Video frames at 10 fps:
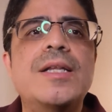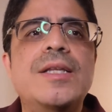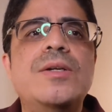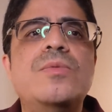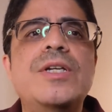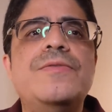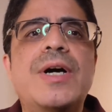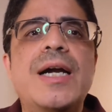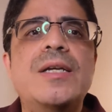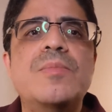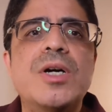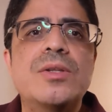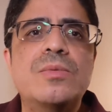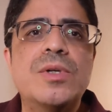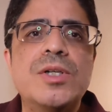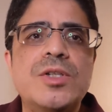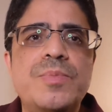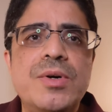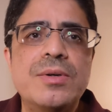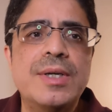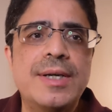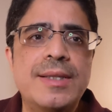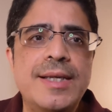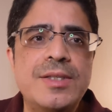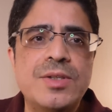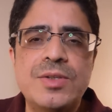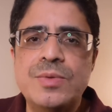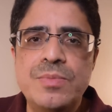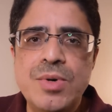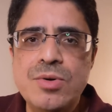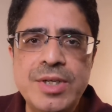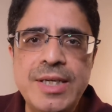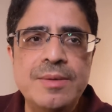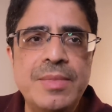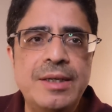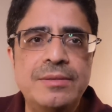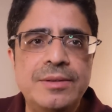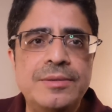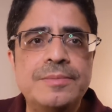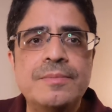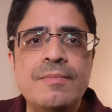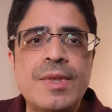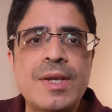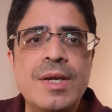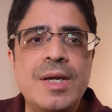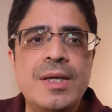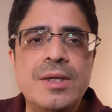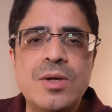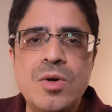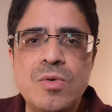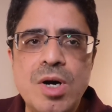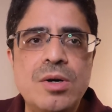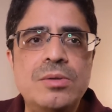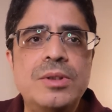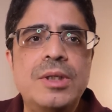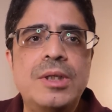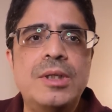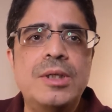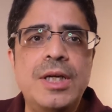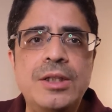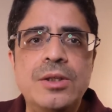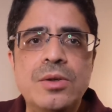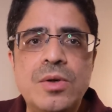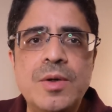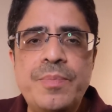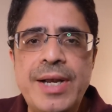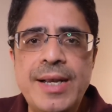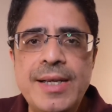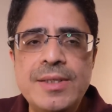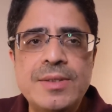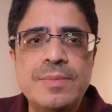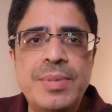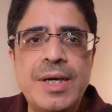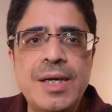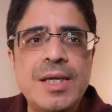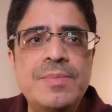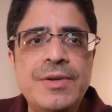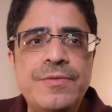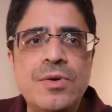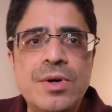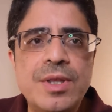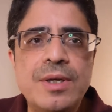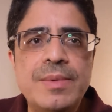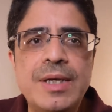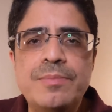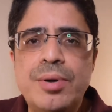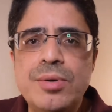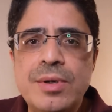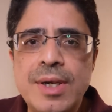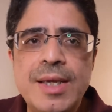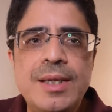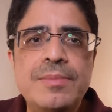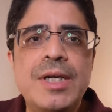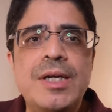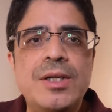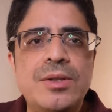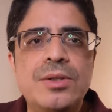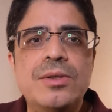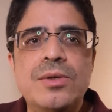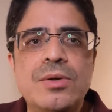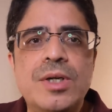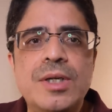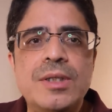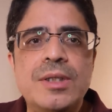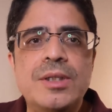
than we find among the words spoken on that smoking mountain. Quote, and the Lord passed by before them and proclaimed, The Lord,